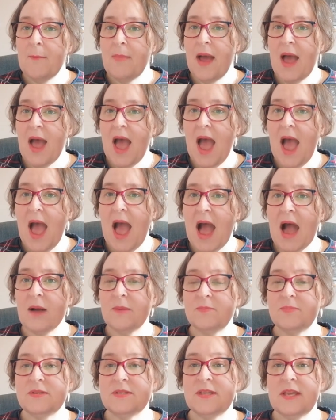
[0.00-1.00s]

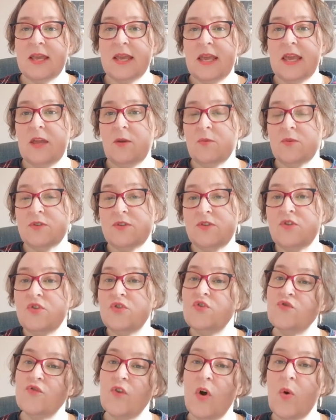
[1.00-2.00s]
Perhaps he was
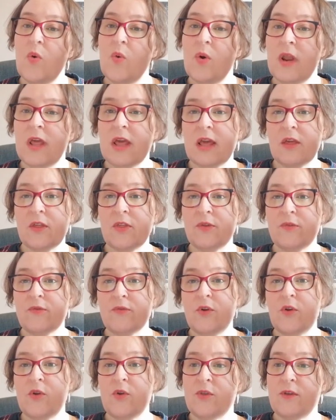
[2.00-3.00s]
strolling
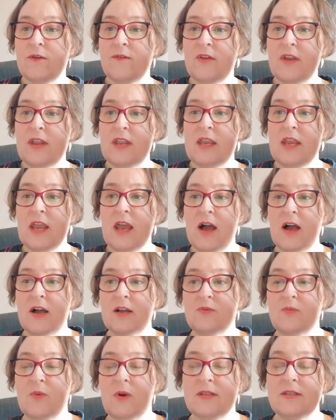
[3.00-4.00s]
through the
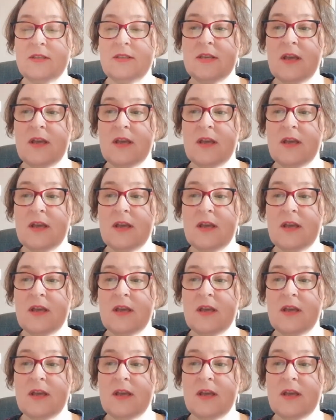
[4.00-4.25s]
vineyard one